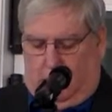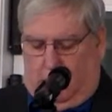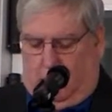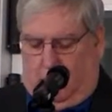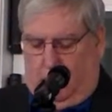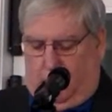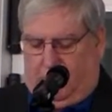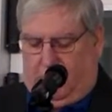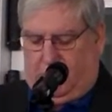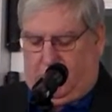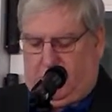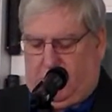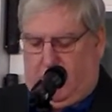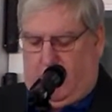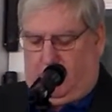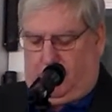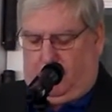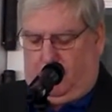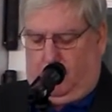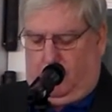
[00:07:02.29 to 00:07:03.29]
along with a
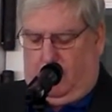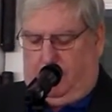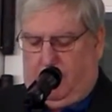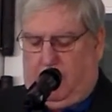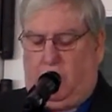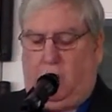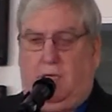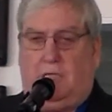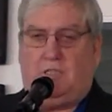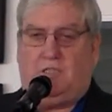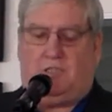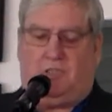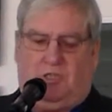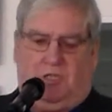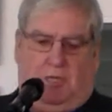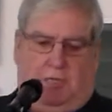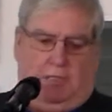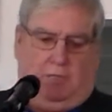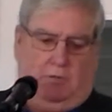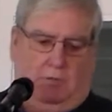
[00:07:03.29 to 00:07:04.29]
chapter about each
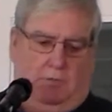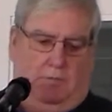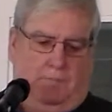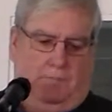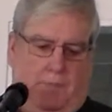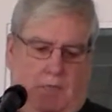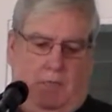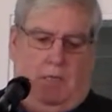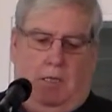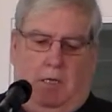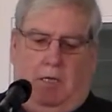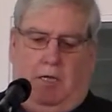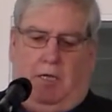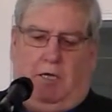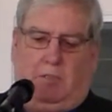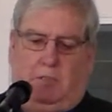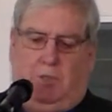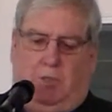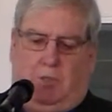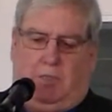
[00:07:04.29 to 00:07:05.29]
child,
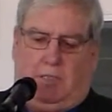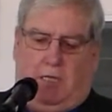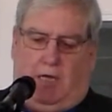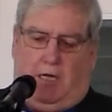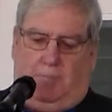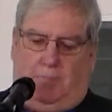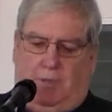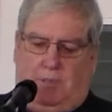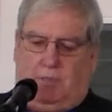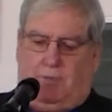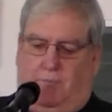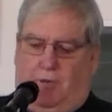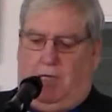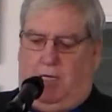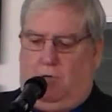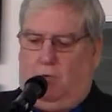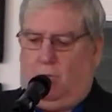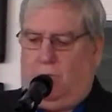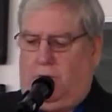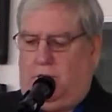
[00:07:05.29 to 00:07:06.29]
included copies of
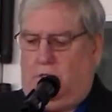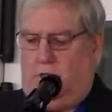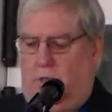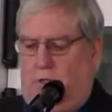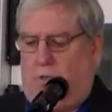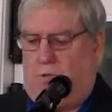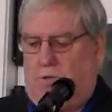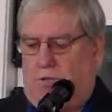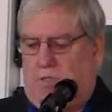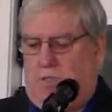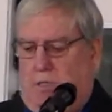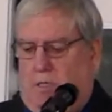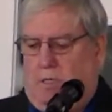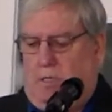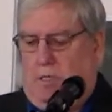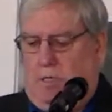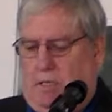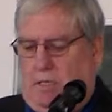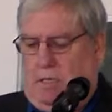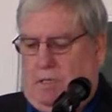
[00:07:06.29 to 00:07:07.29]
handwritten notes
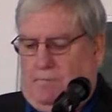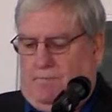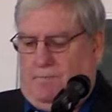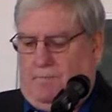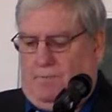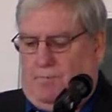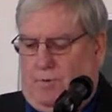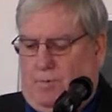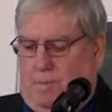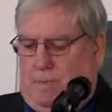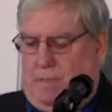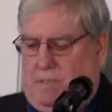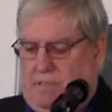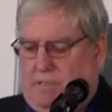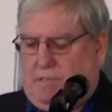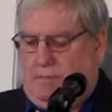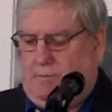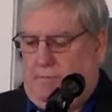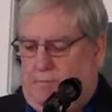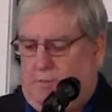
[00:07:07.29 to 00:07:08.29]
from
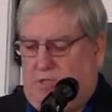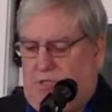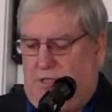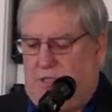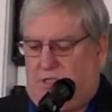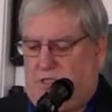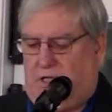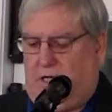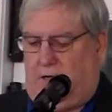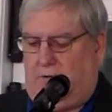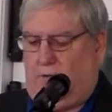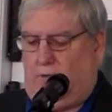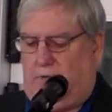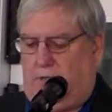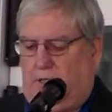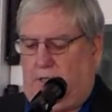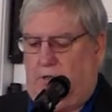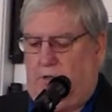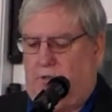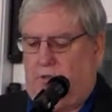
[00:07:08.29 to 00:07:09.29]
us she had saved
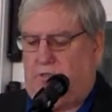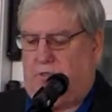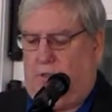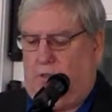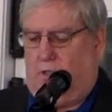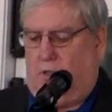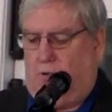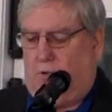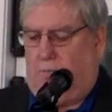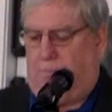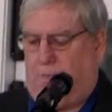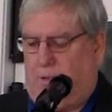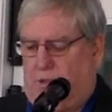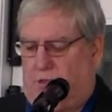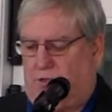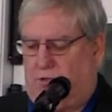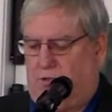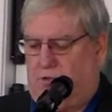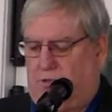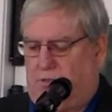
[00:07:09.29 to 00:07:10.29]
over the years, along with
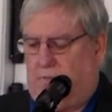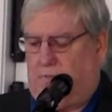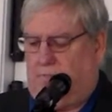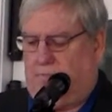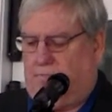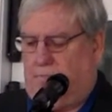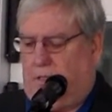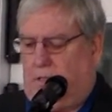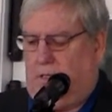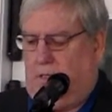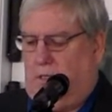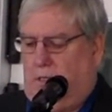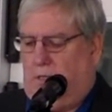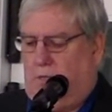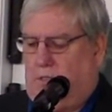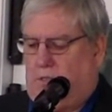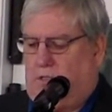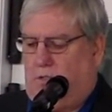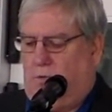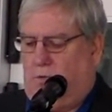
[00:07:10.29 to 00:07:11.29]
pictures.
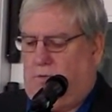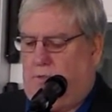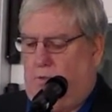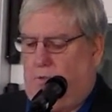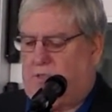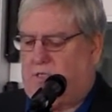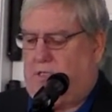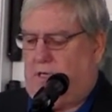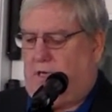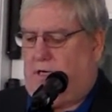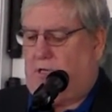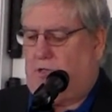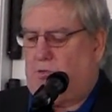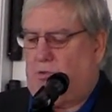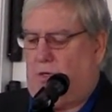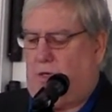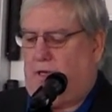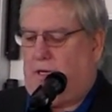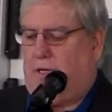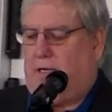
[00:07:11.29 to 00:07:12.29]
There was not a
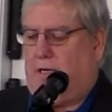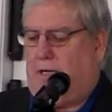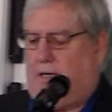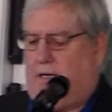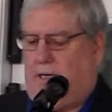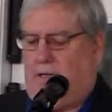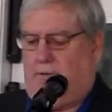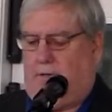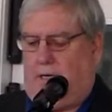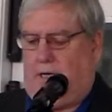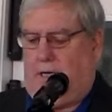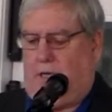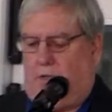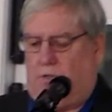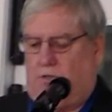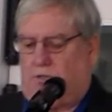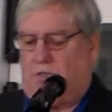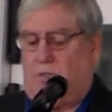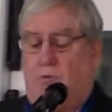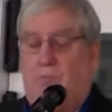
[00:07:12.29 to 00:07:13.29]
dry eye in the
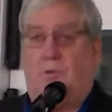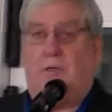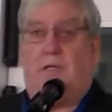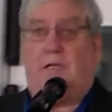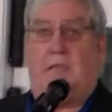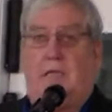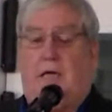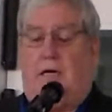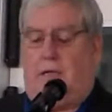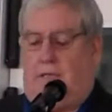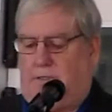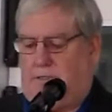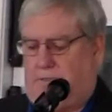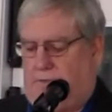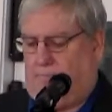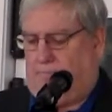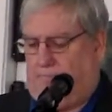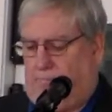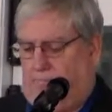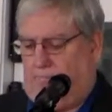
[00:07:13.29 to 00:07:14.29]
house. She really got us.
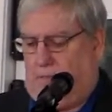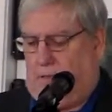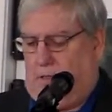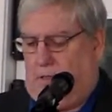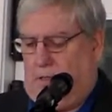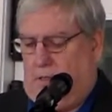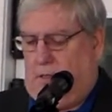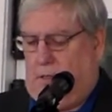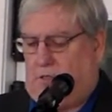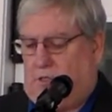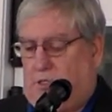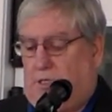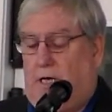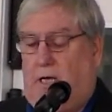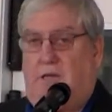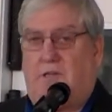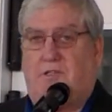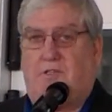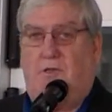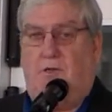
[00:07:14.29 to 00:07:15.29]
She
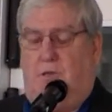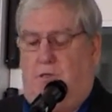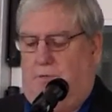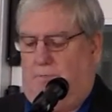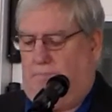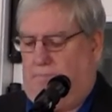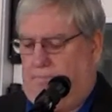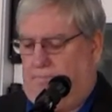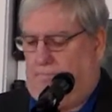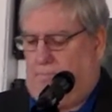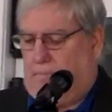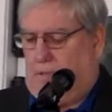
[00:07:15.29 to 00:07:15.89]
got us good.